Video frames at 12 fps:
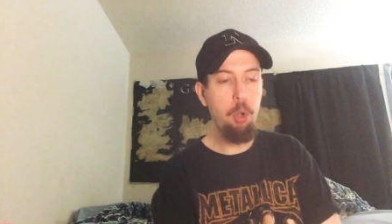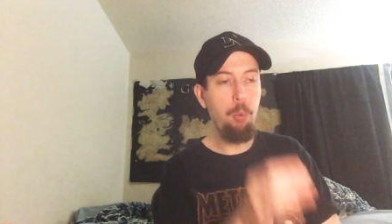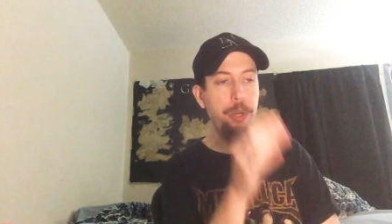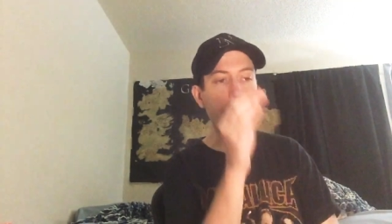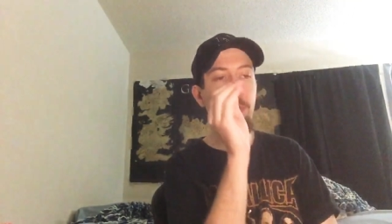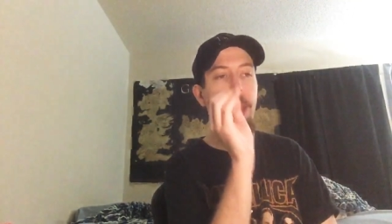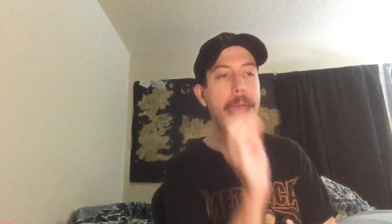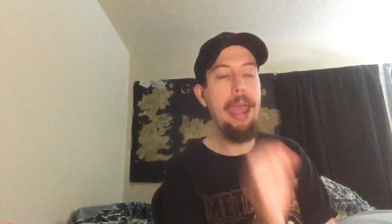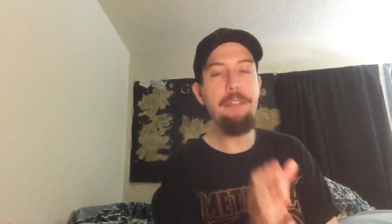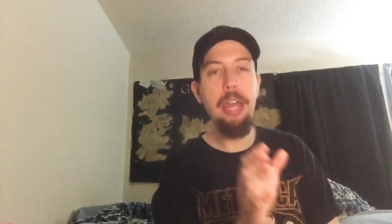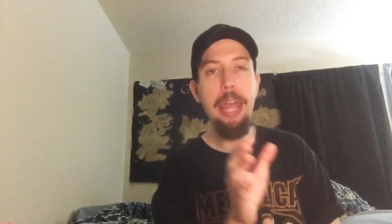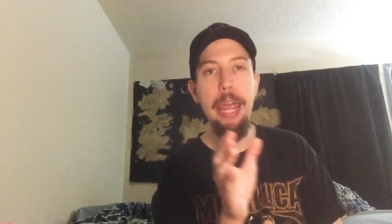When you
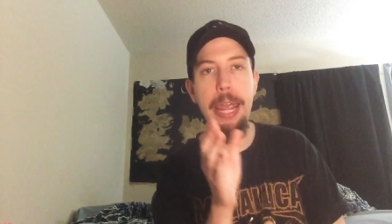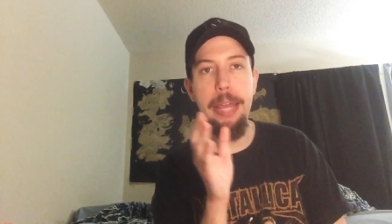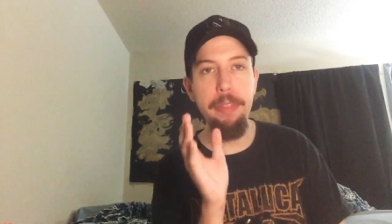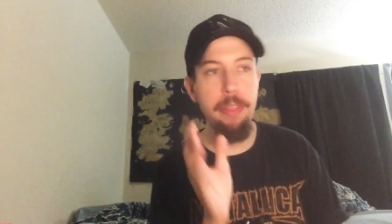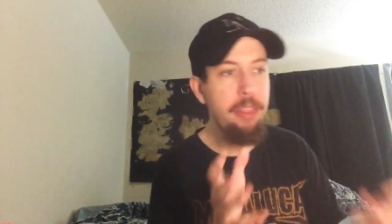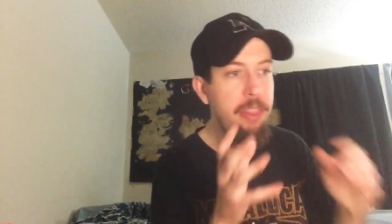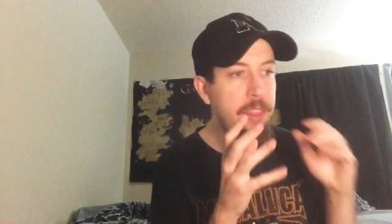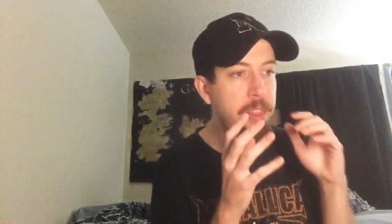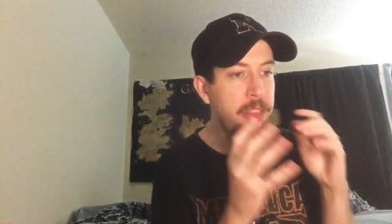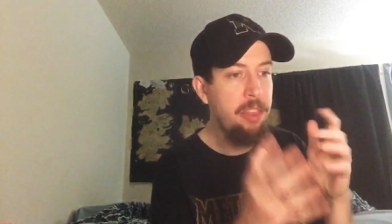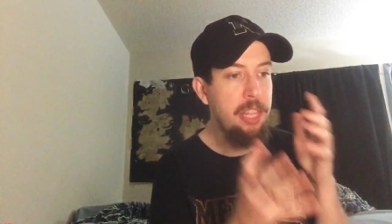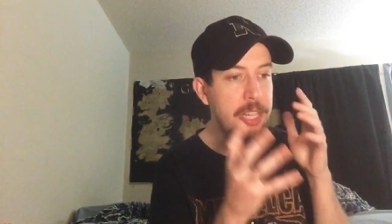have
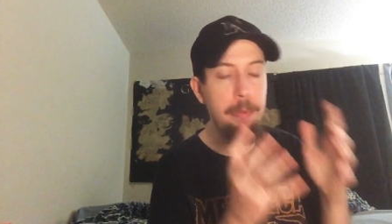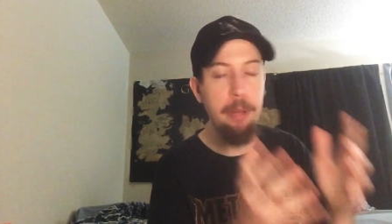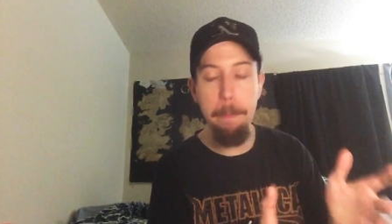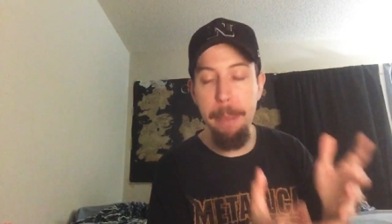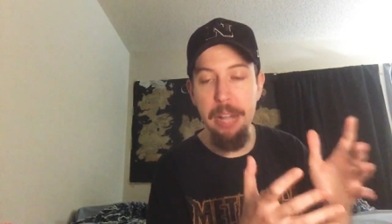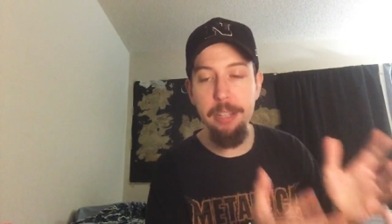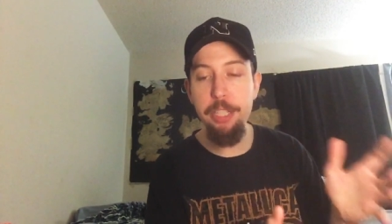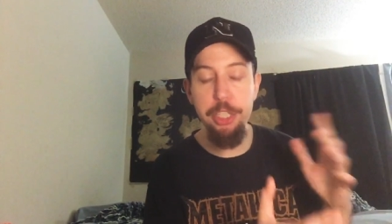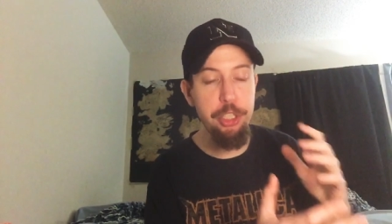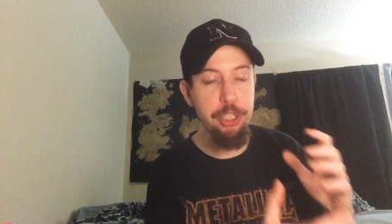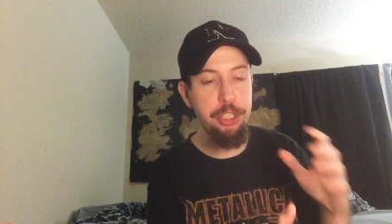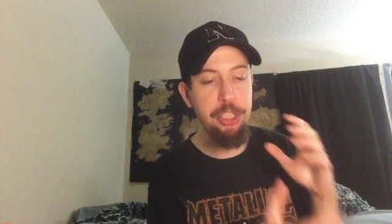the, the
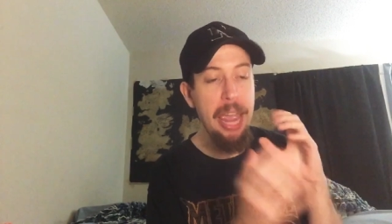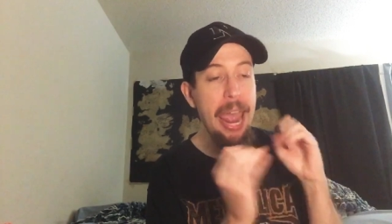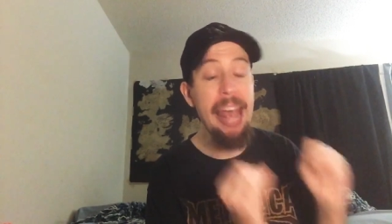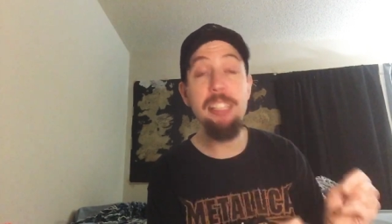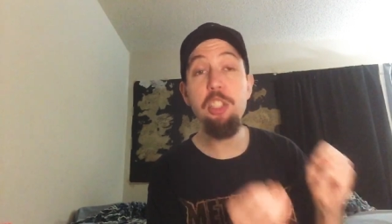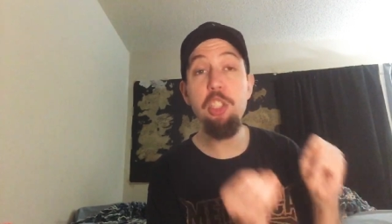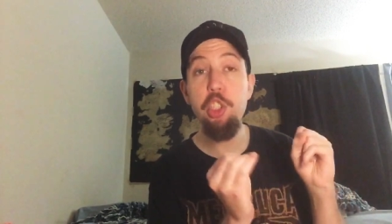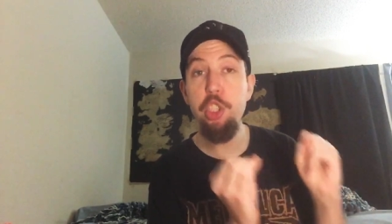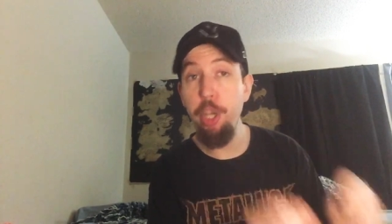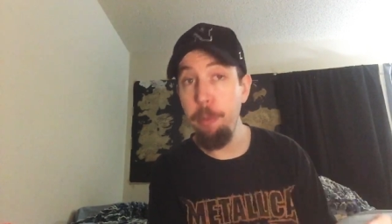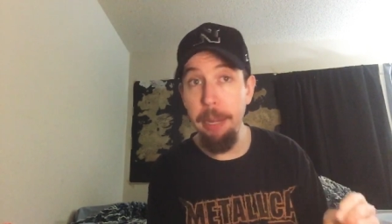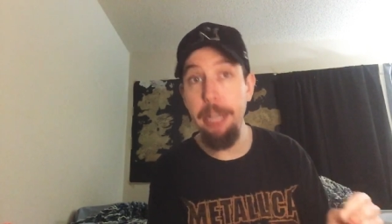politicians as
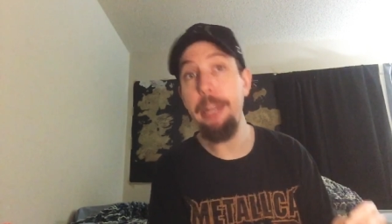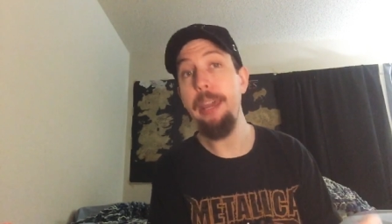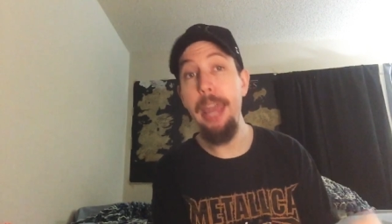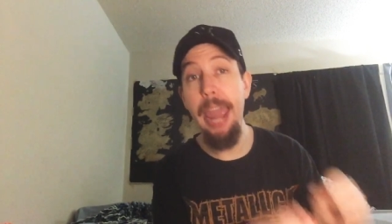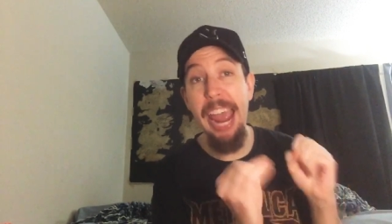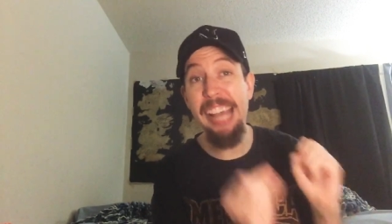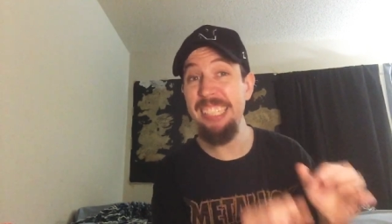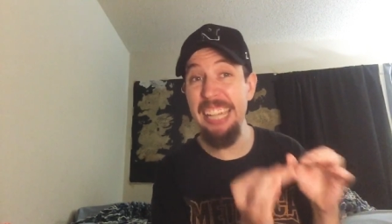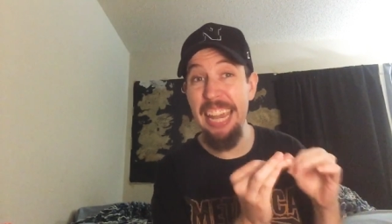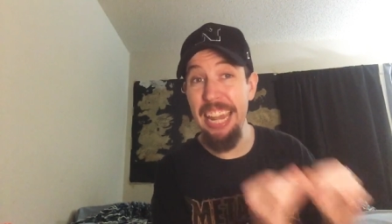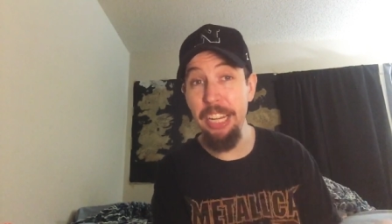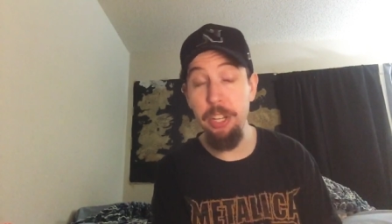stupid,
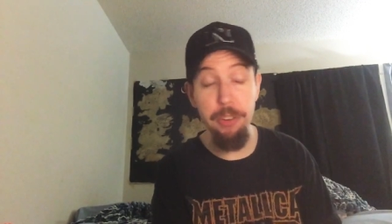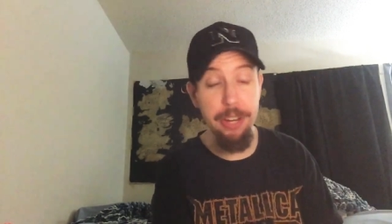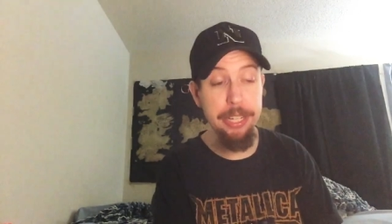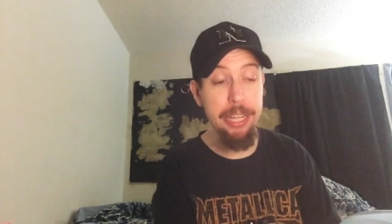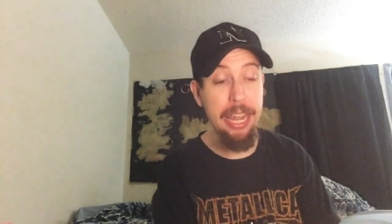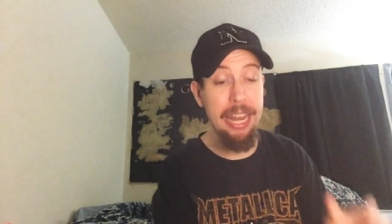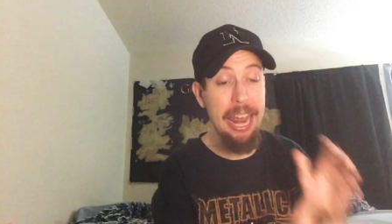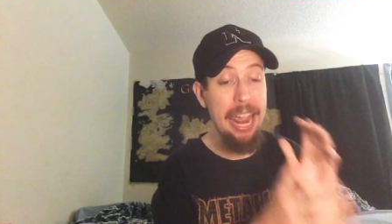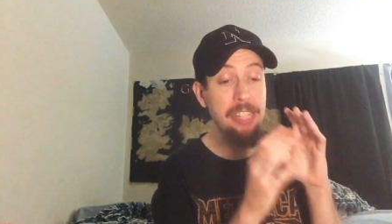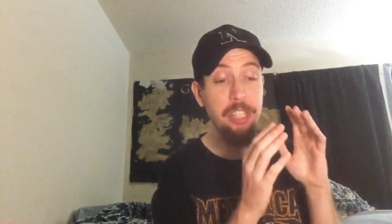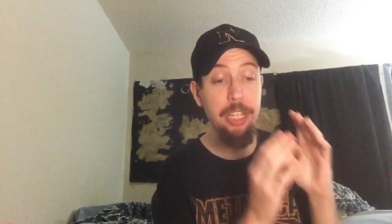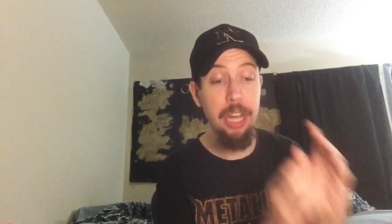as ignorant, and
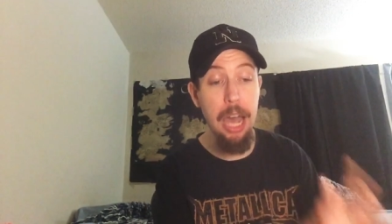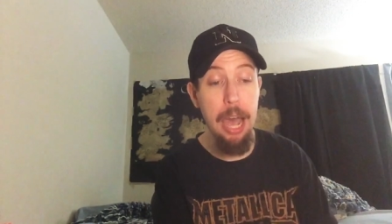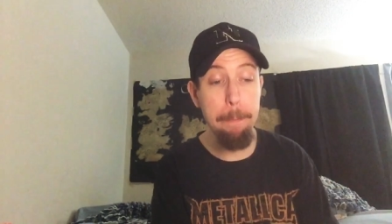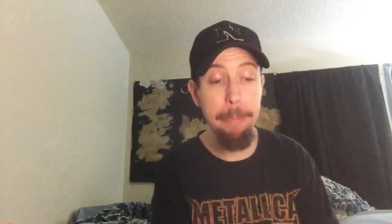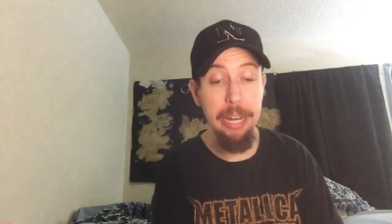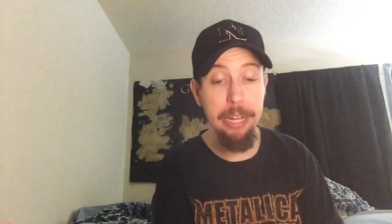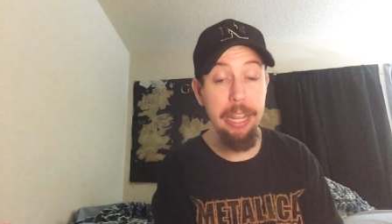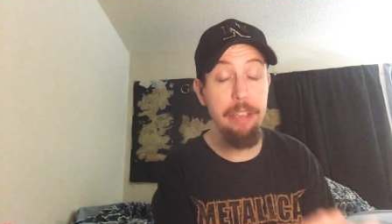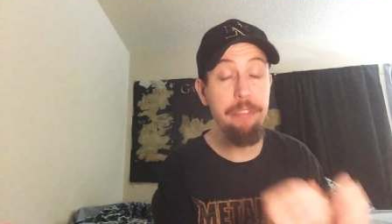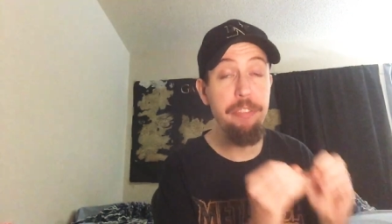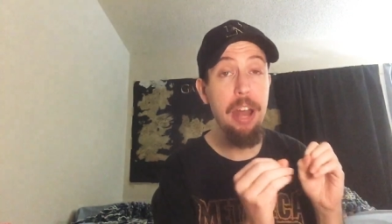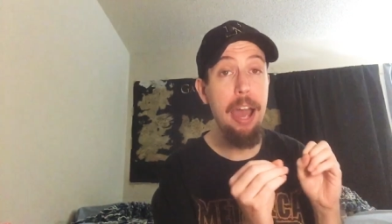as incompetent,
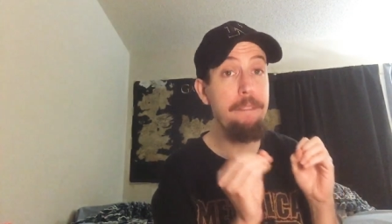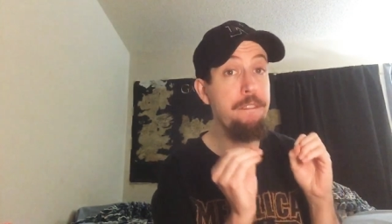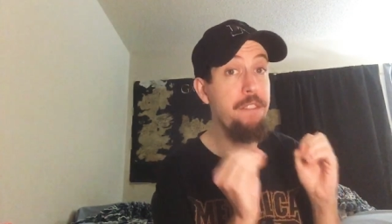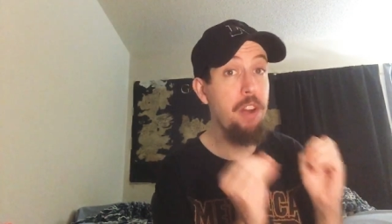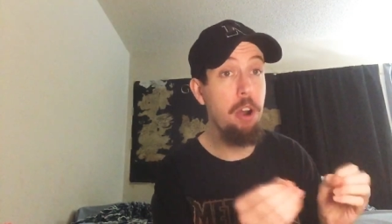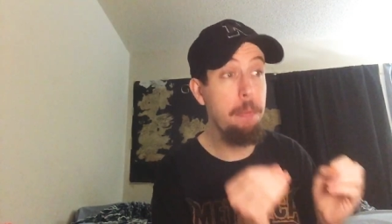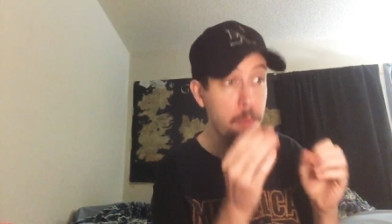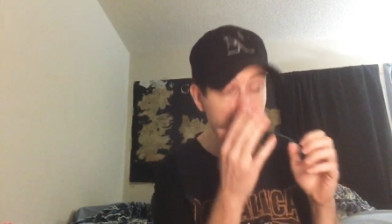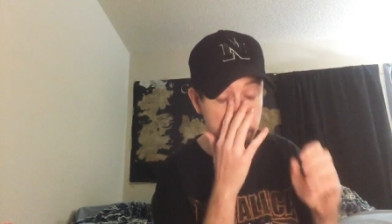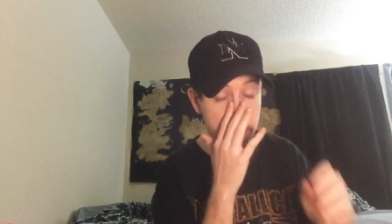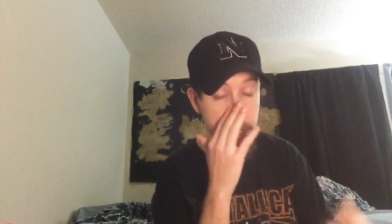if not far more